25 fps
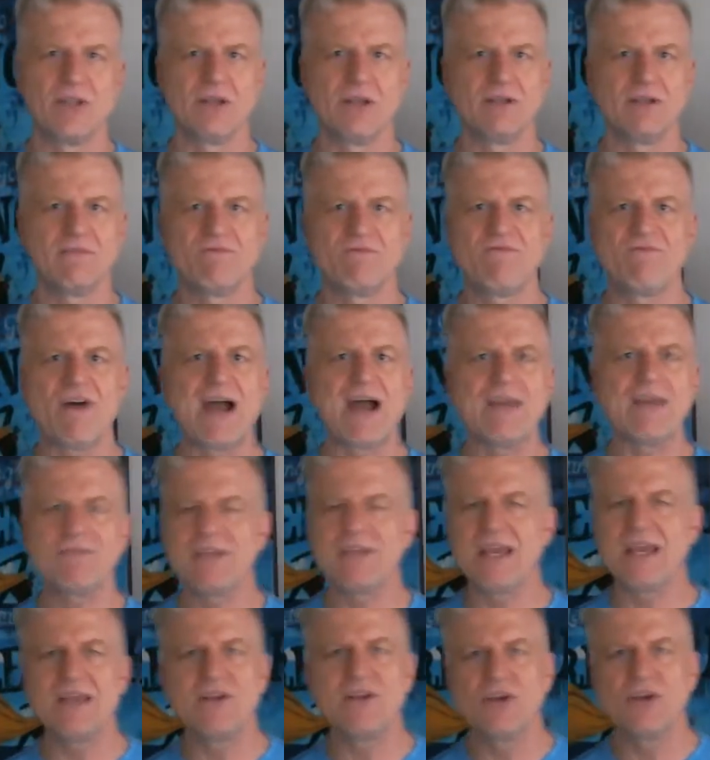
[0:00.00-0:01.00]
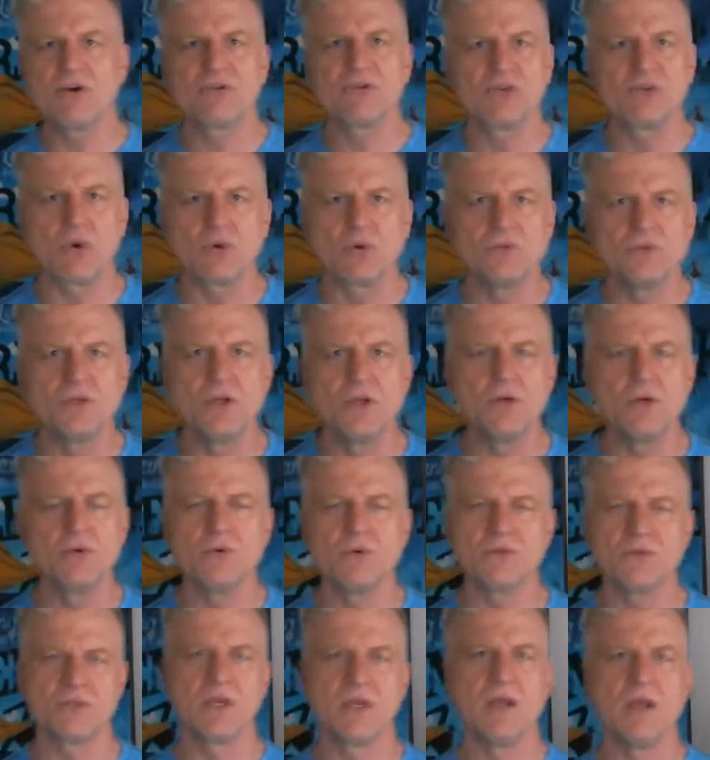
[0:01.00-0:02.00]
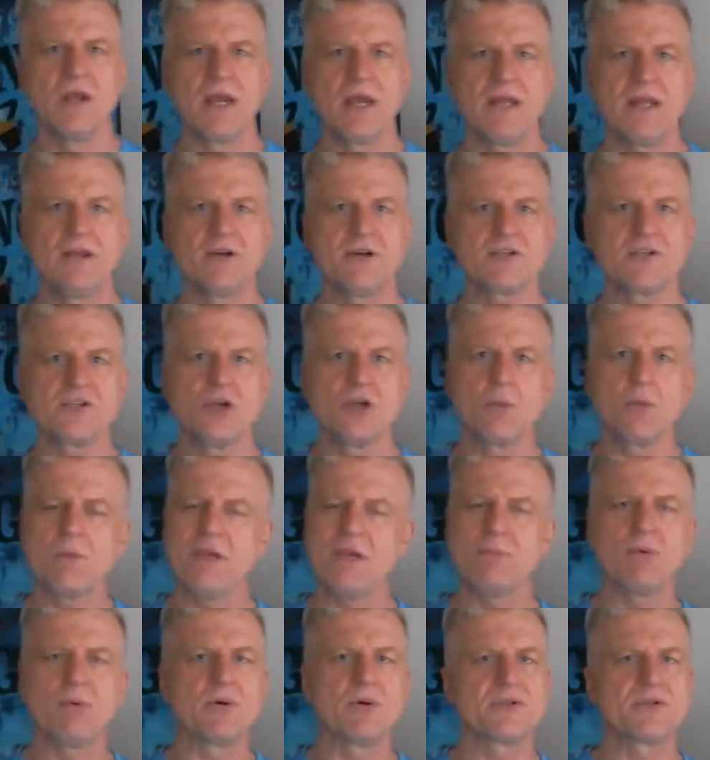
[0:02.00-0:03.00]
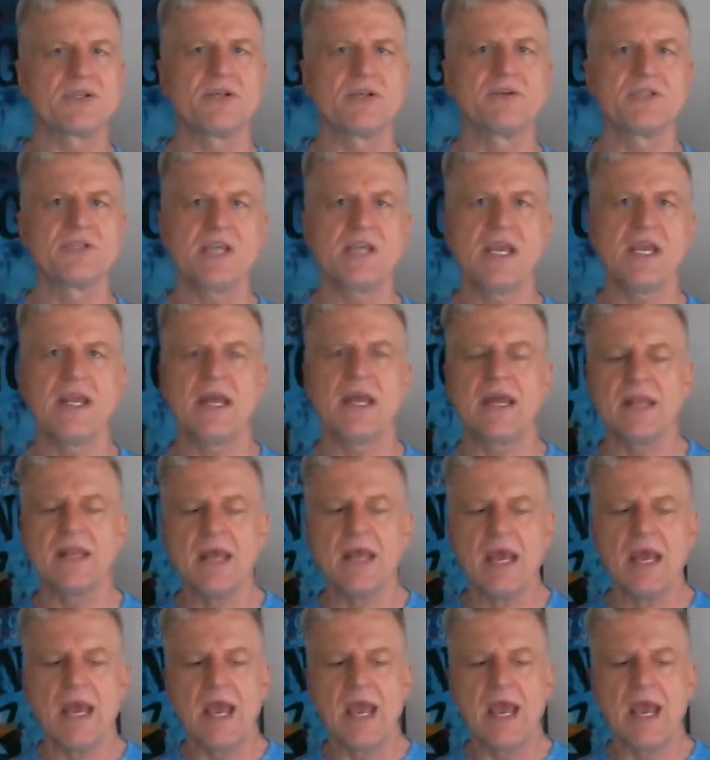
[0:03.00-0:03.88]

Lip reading: 5-10 years old news, and there's still people still saying that.